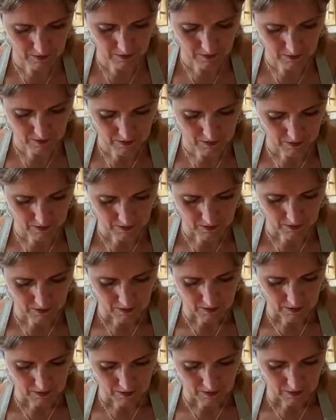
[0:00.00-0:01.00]
I'm
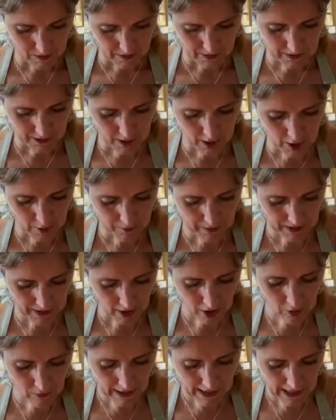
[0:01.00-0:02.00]
hoping.
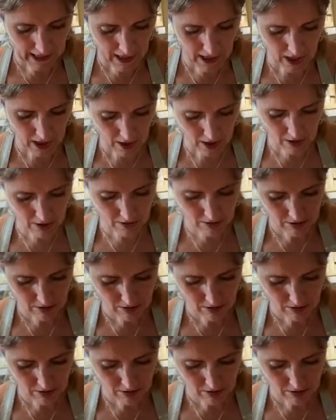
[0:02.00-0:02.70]
Oh, hello.